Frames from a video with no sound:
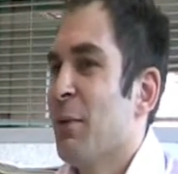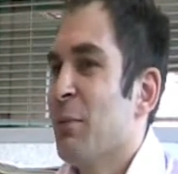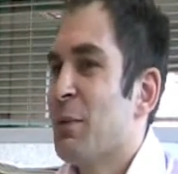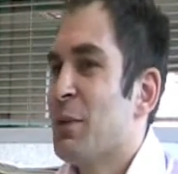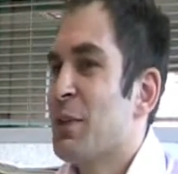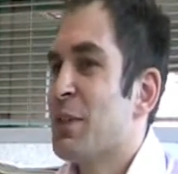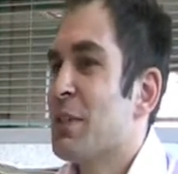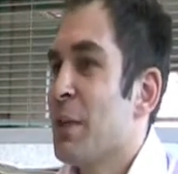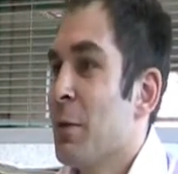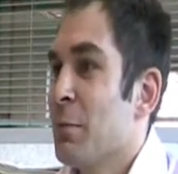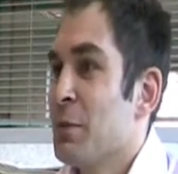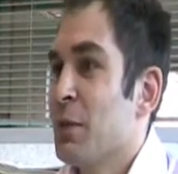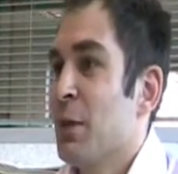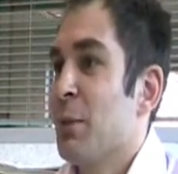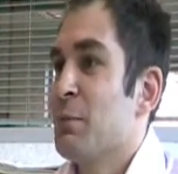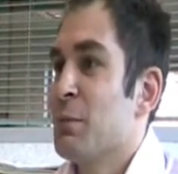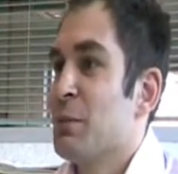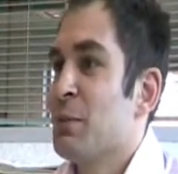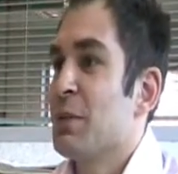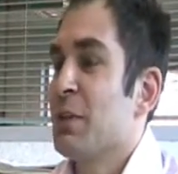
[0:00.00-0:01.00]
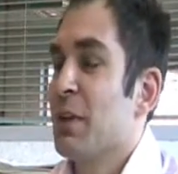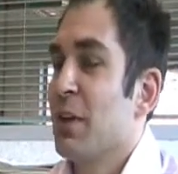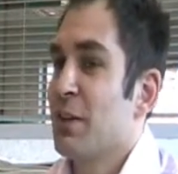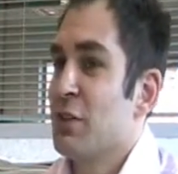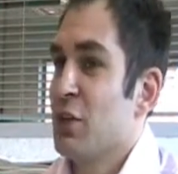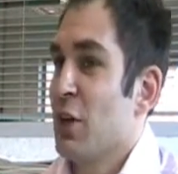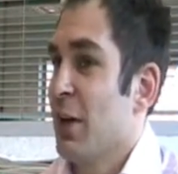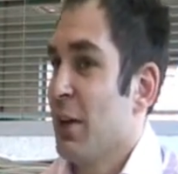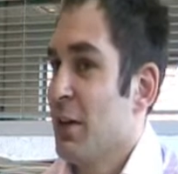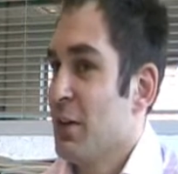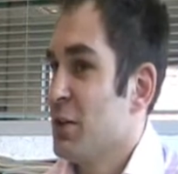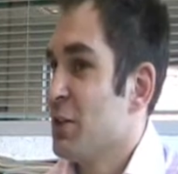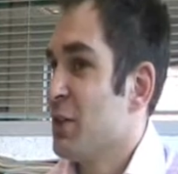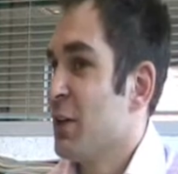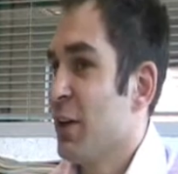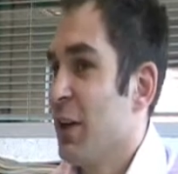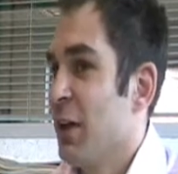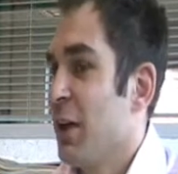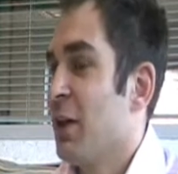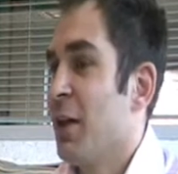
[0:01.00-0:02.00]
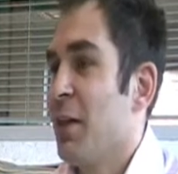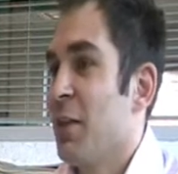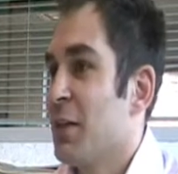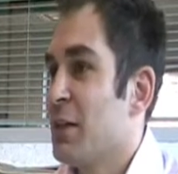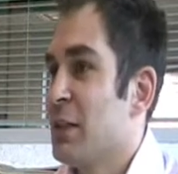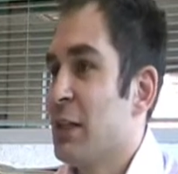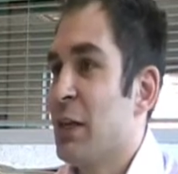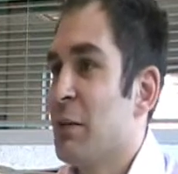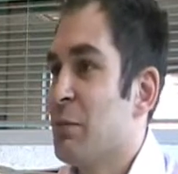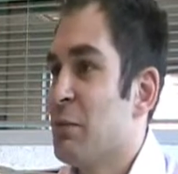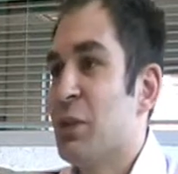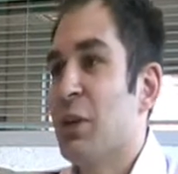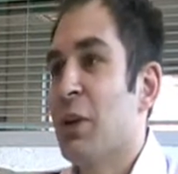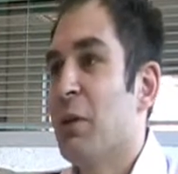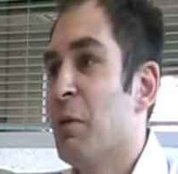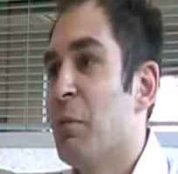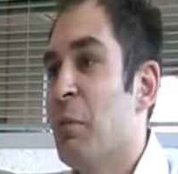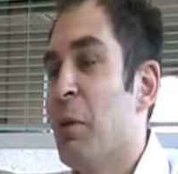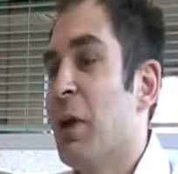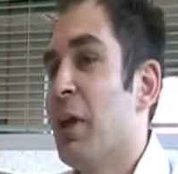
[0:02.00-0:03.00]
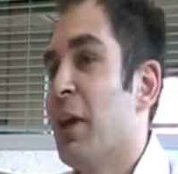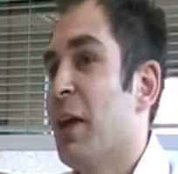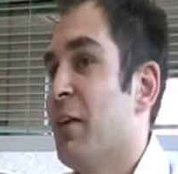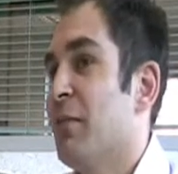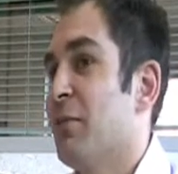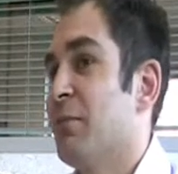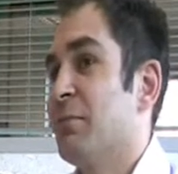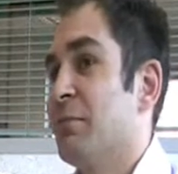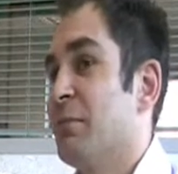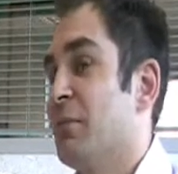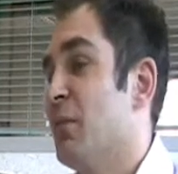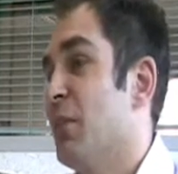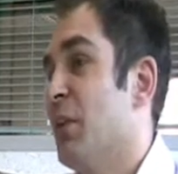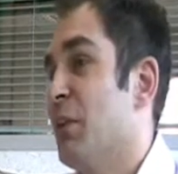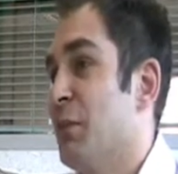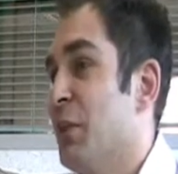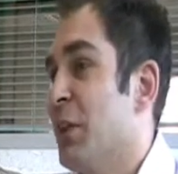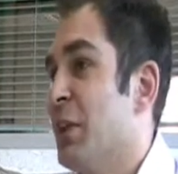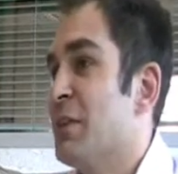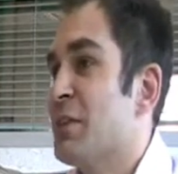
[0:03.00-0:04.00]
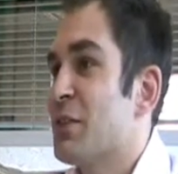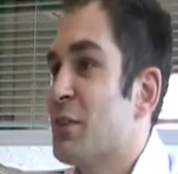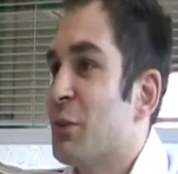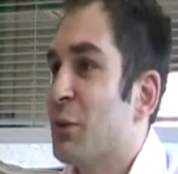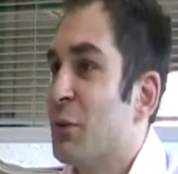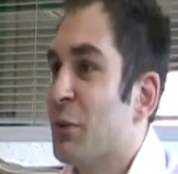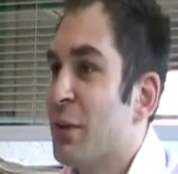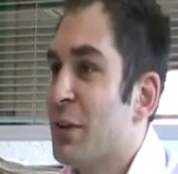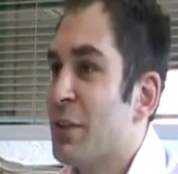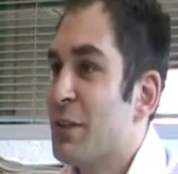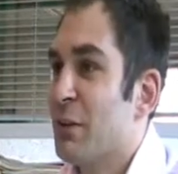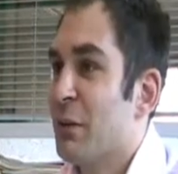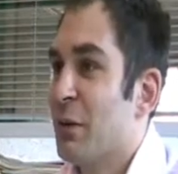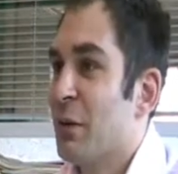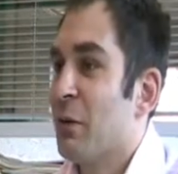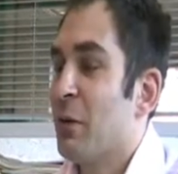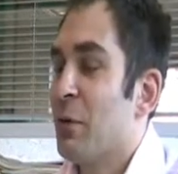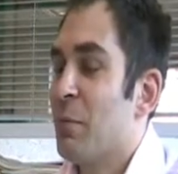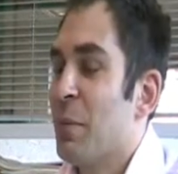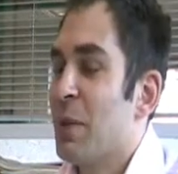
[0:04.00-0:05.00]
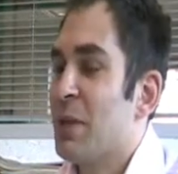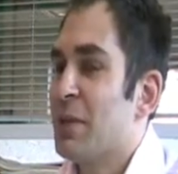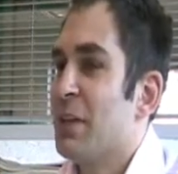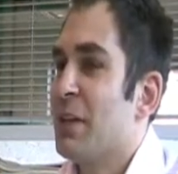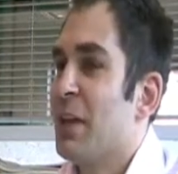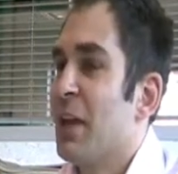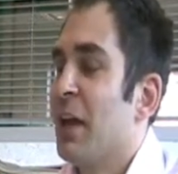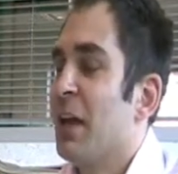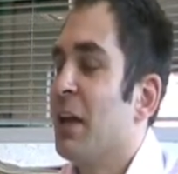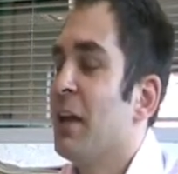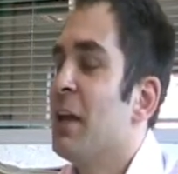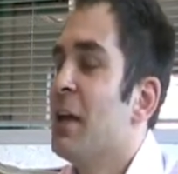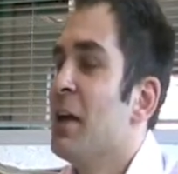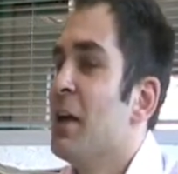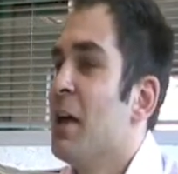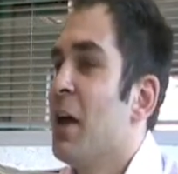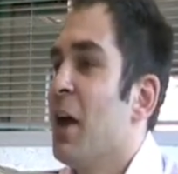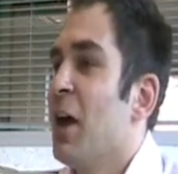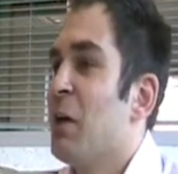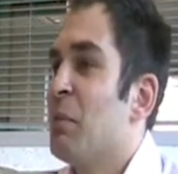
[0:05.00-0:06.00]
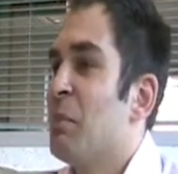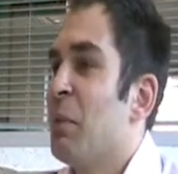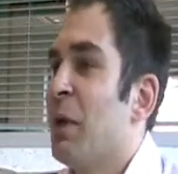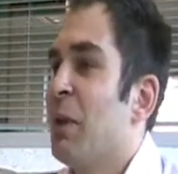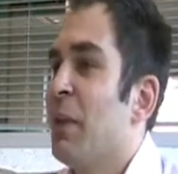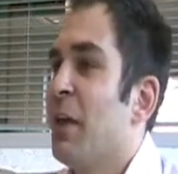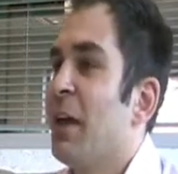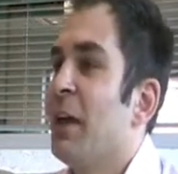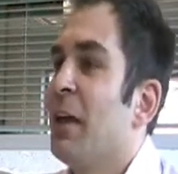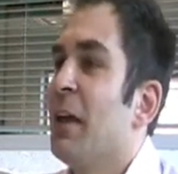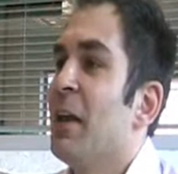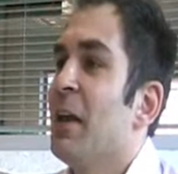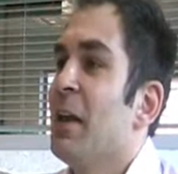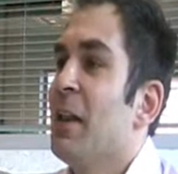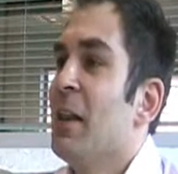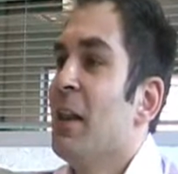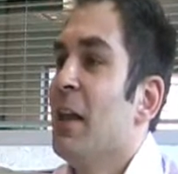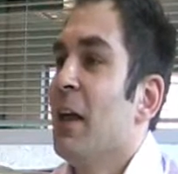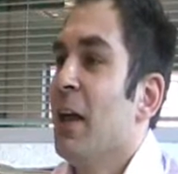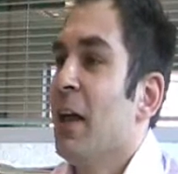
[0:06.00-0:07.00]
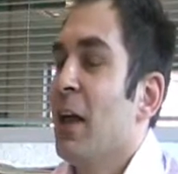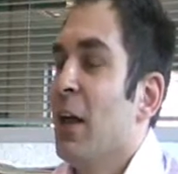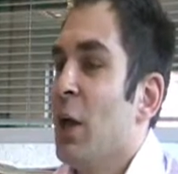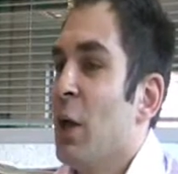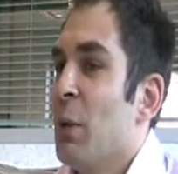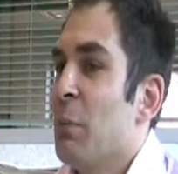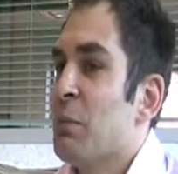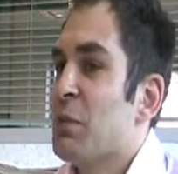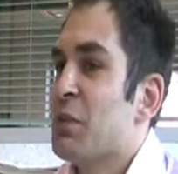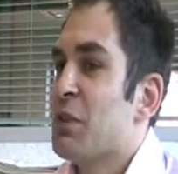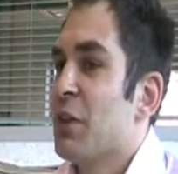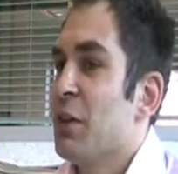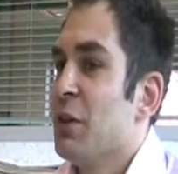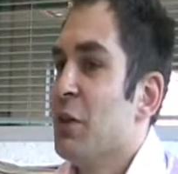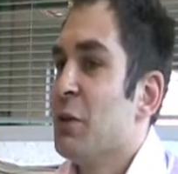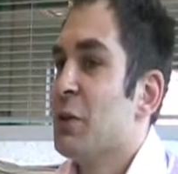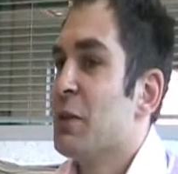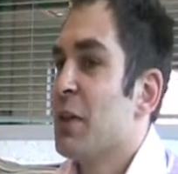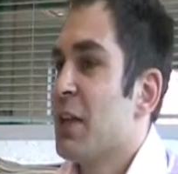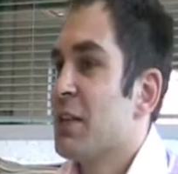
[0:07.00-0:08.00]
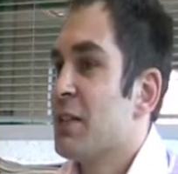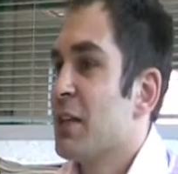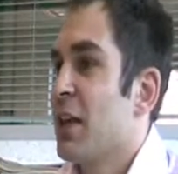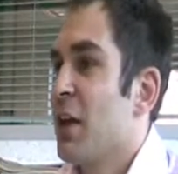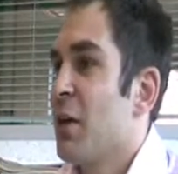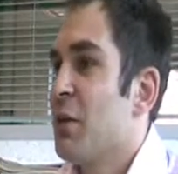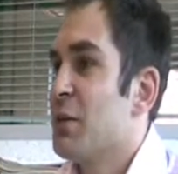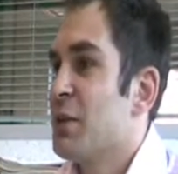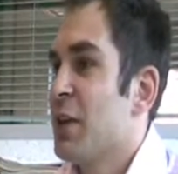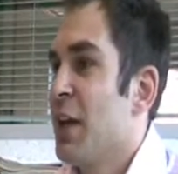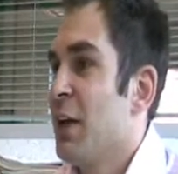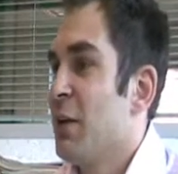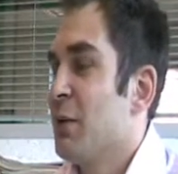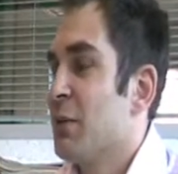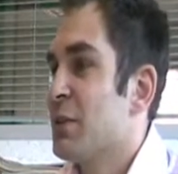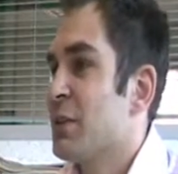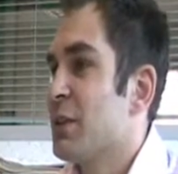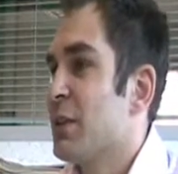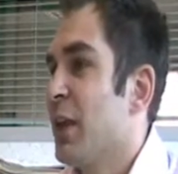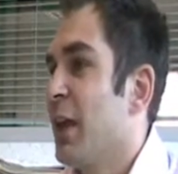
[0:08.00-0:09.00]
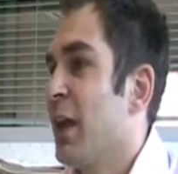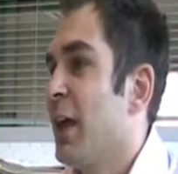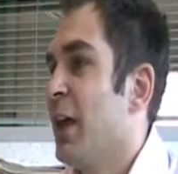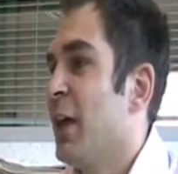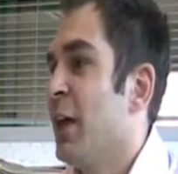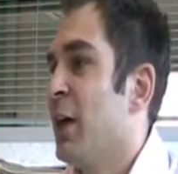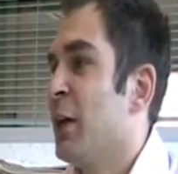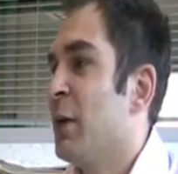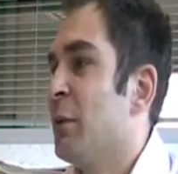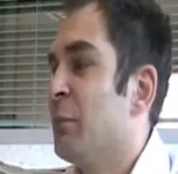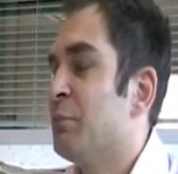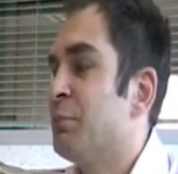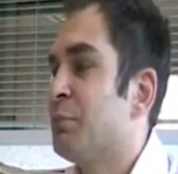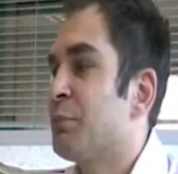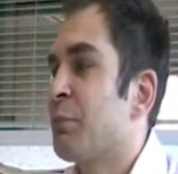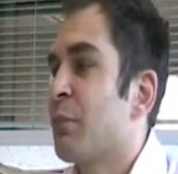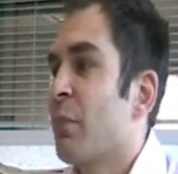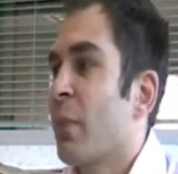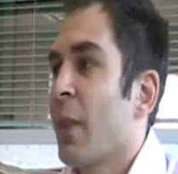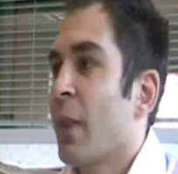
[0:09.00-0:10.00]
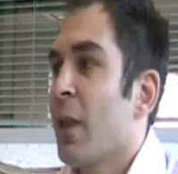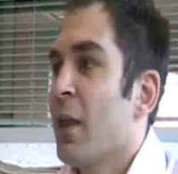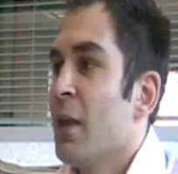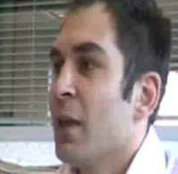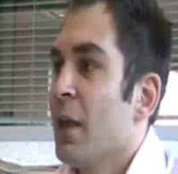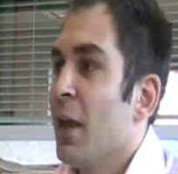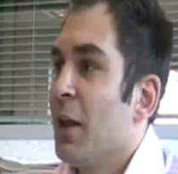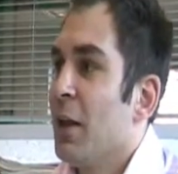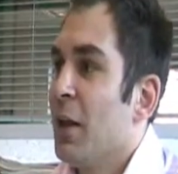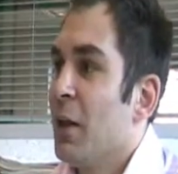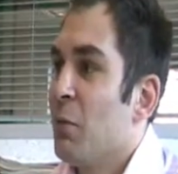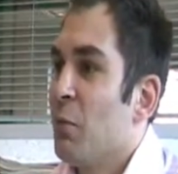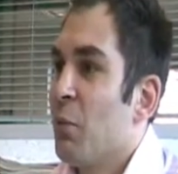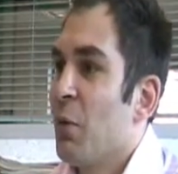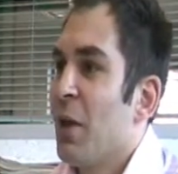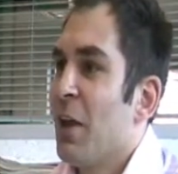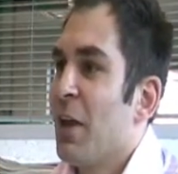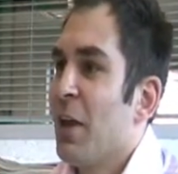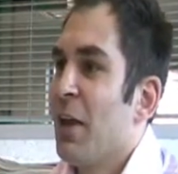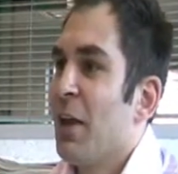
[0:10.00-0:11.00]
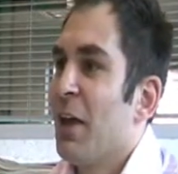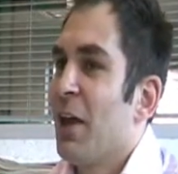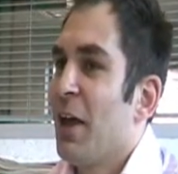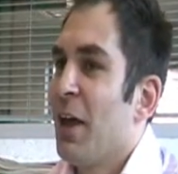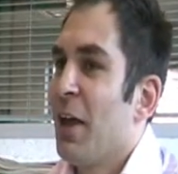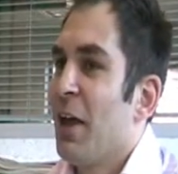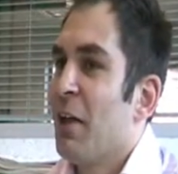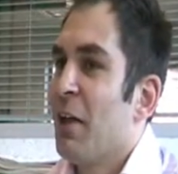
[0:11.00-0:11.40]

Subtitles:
which is sometimes a challenge, and other times, we might have 15 stories on a busy day up by then. So the newsletter goes out, and then we